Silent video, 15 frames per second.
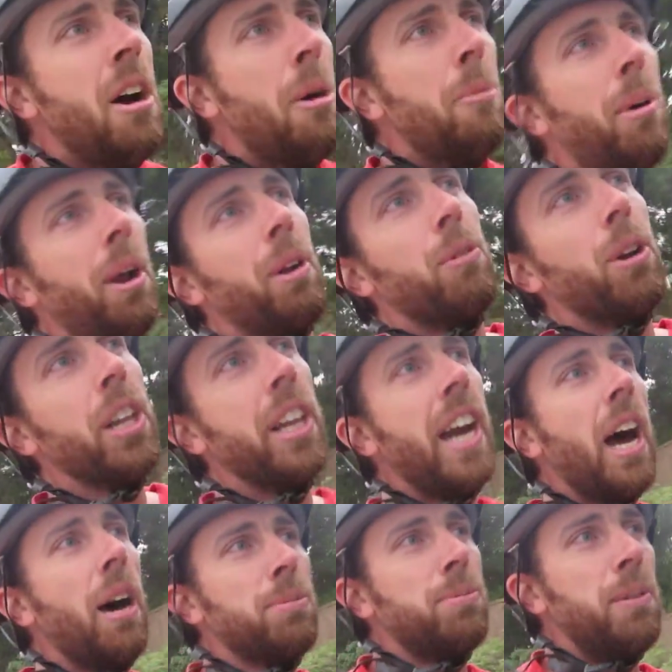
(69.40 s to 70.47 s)
but it really
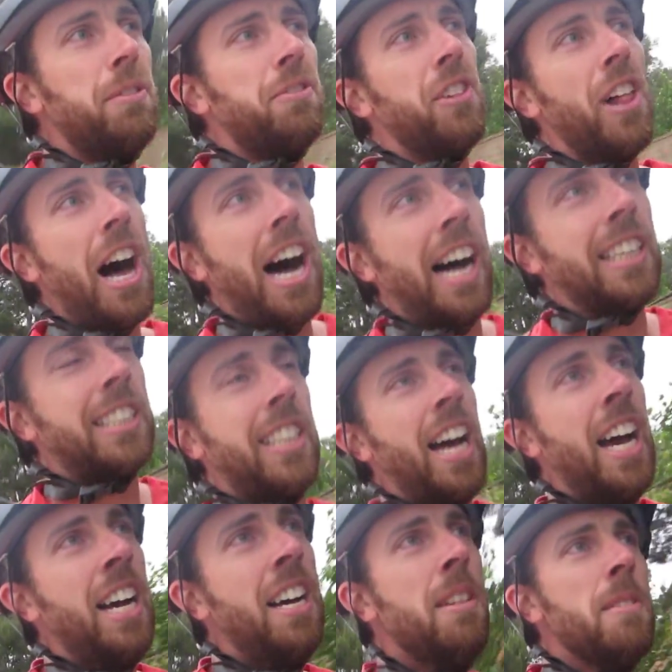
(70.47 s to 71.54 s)
helps me floss,
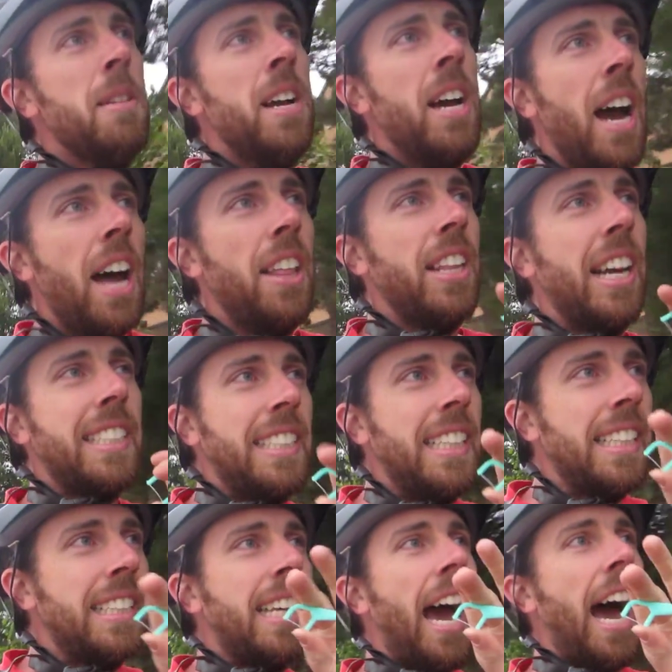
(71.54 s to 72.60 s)
and that's
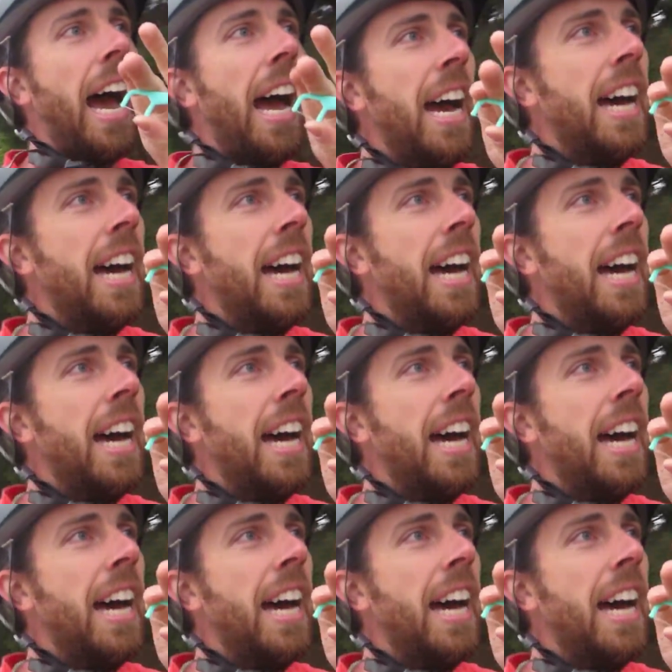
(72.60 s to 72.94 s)
this guy.